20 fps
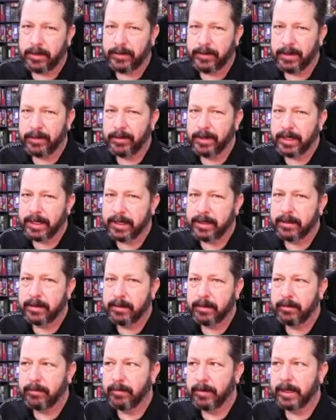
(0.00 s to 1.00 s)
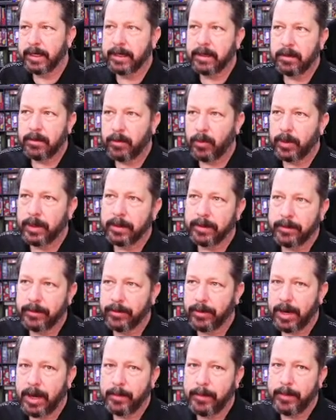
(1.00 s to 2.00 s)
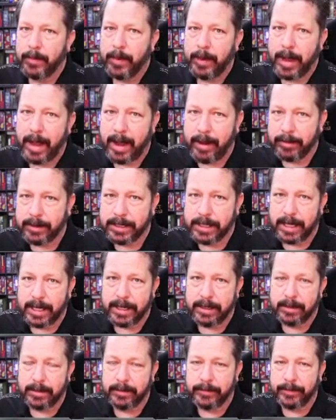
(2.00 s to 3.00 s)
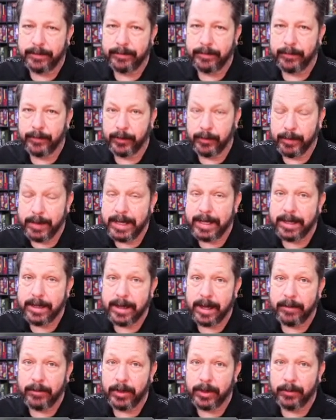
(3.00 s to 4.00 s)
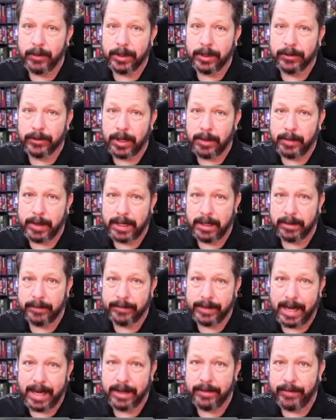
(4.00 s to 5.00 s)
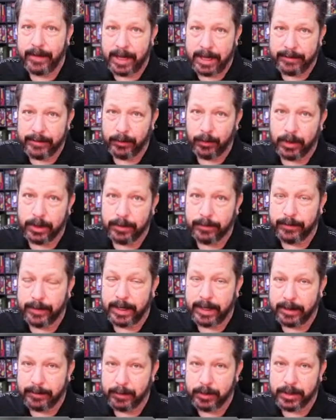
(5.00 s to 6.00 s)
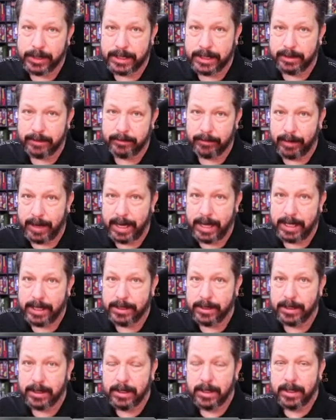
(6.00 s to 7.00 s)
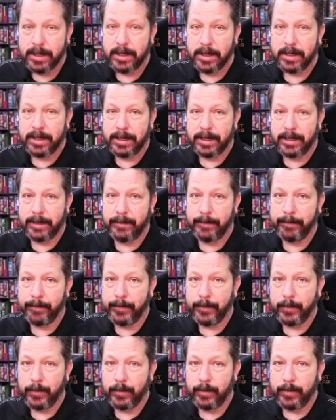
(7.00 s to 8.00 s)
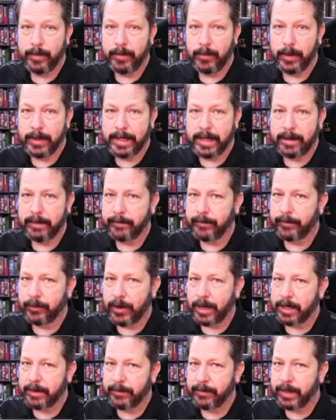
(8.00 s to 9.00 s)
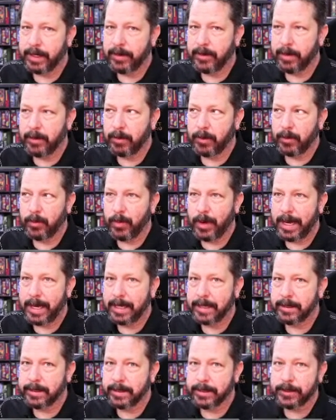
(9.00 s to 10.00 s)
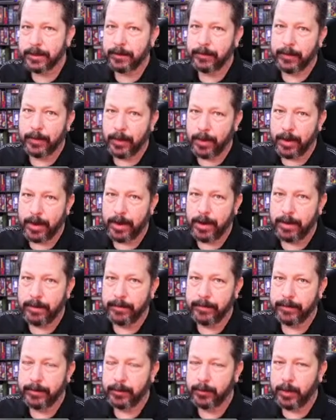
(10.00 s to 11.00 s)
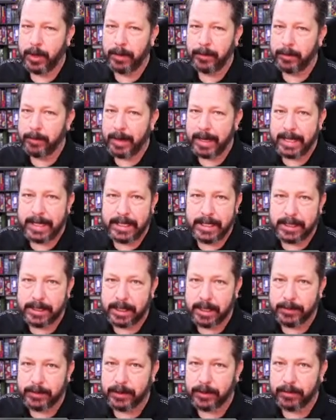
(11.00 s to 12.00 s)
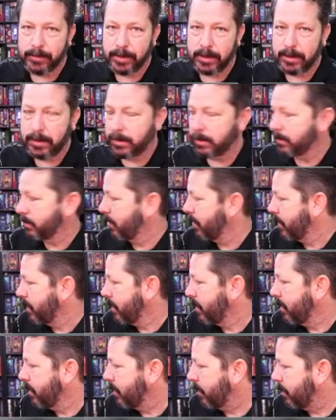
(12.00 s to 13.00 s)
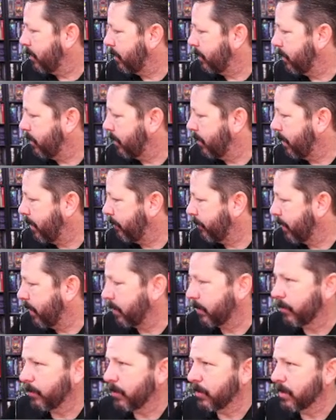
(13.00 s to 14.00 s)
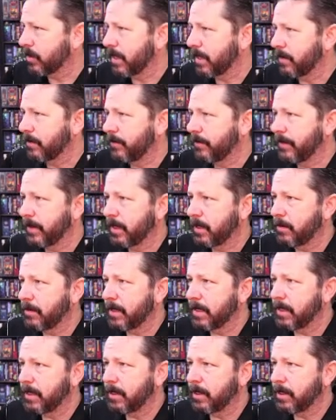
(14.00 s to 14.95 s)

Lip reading: You really don't want to drop outside of, for me, I wouldn't want to drop out of 95 to 105% range without trying to figure out, well, why is it so far off? Probably my E-steps are wrong. I've got the wrong size filament. You know,